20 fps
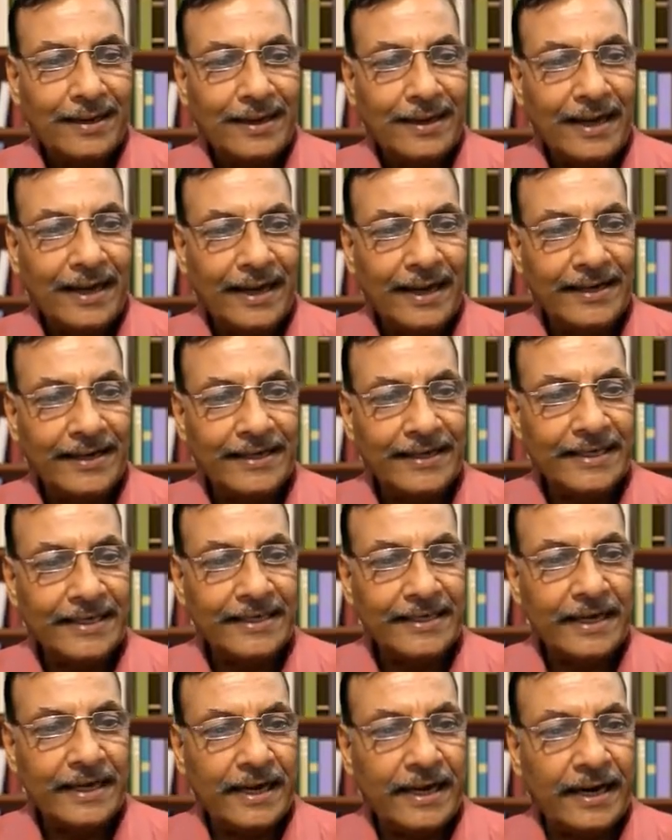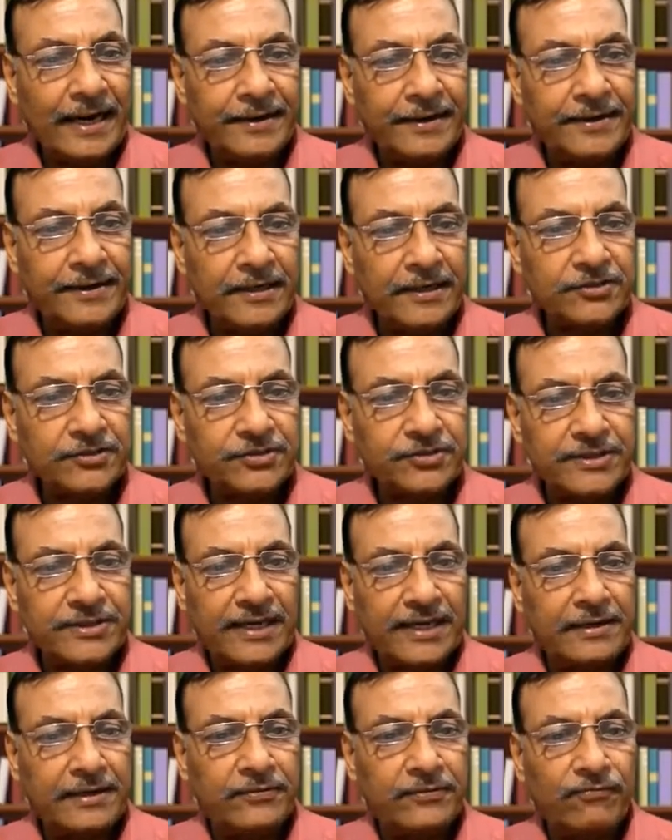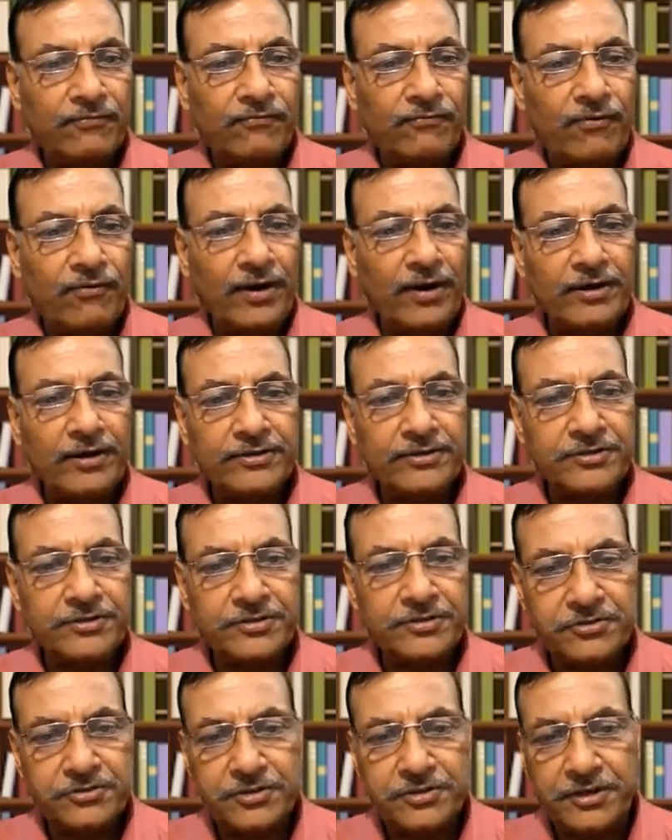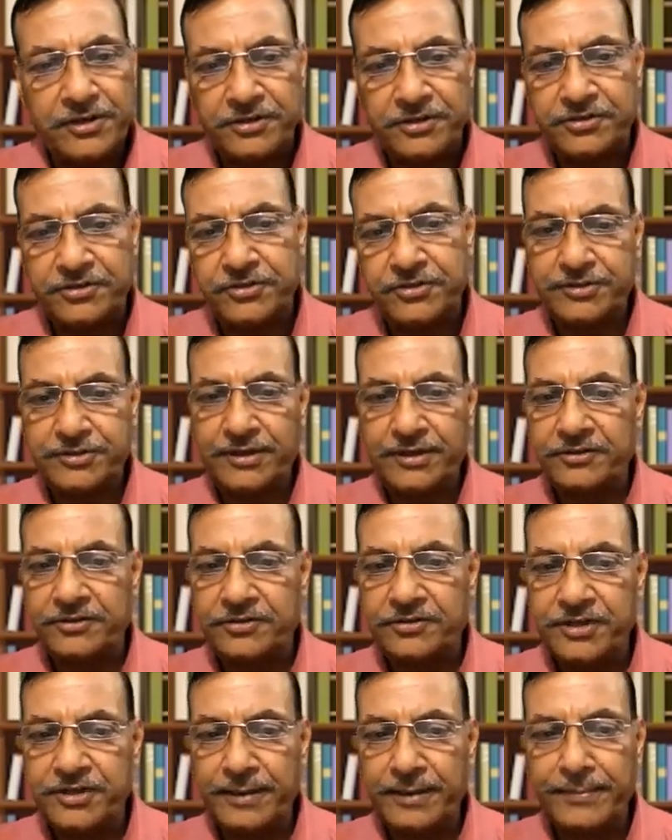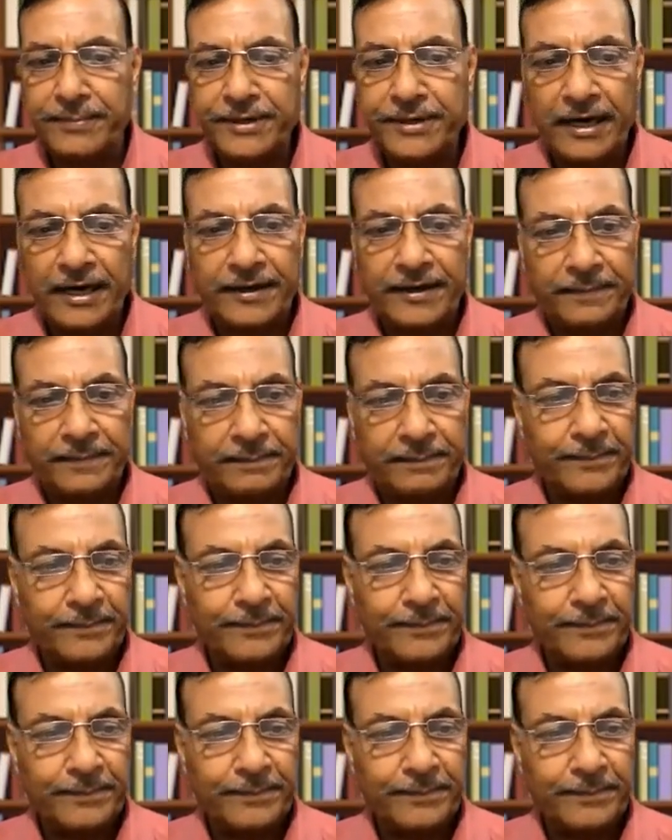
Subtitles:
And it adducts and flexes the wrist at the same time.